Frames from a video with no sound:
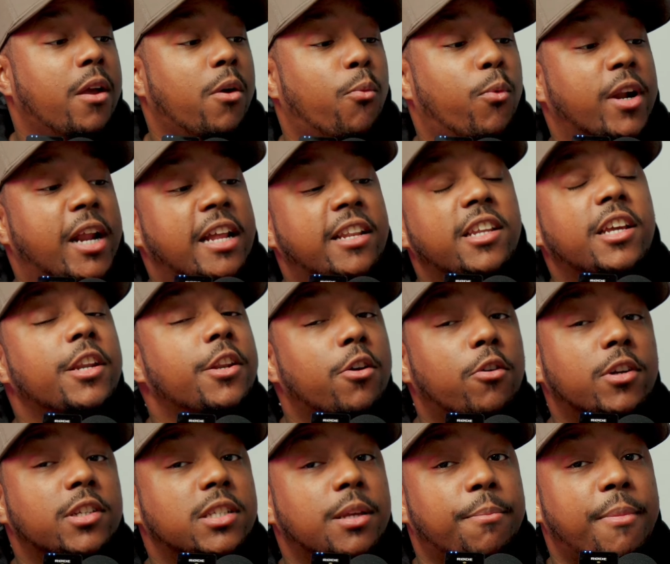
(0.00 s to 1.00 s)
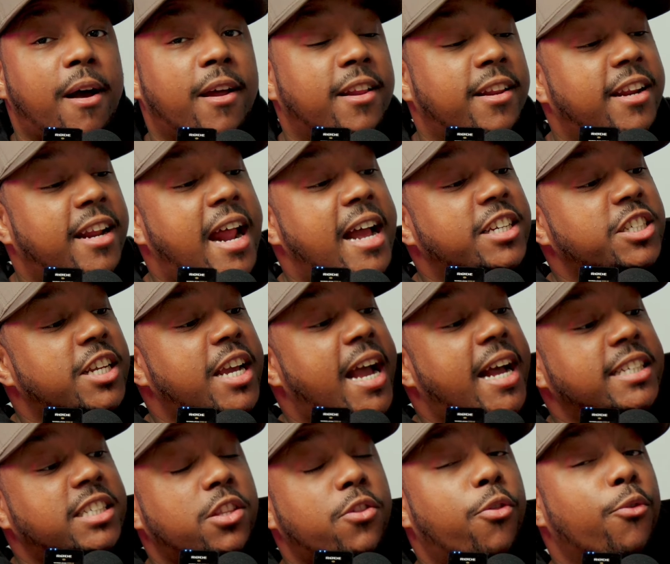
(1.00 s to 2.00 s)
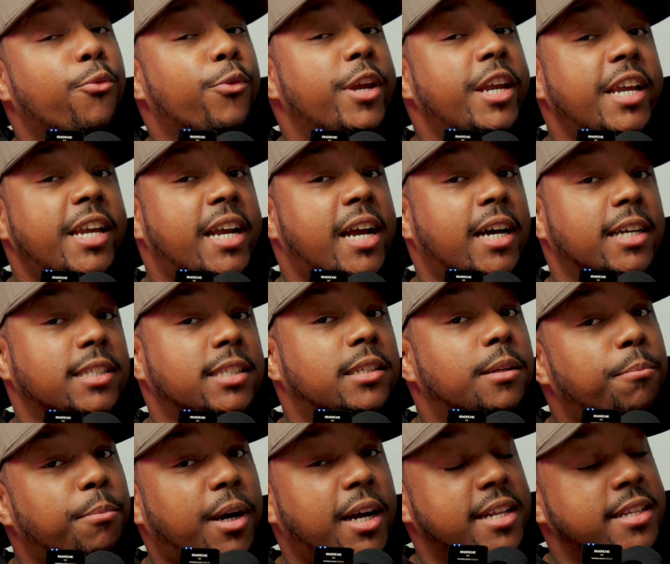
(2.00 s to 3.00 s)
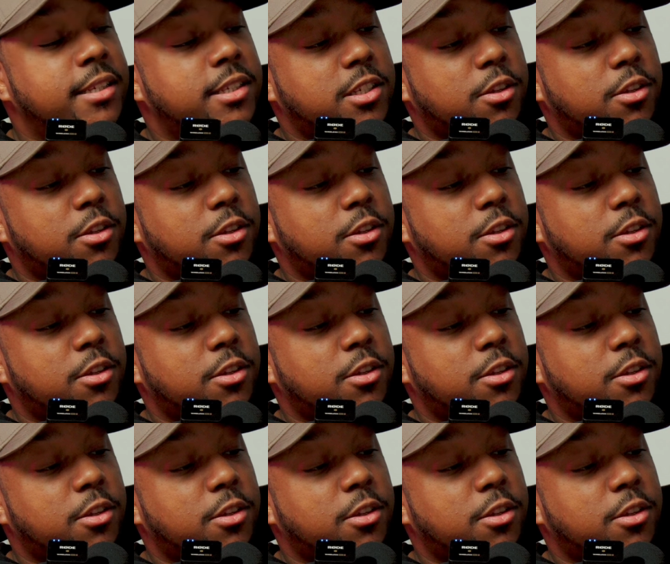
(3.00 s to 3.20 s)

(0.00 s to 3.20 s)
What I did notice about it, it actually has 3 custom buttons.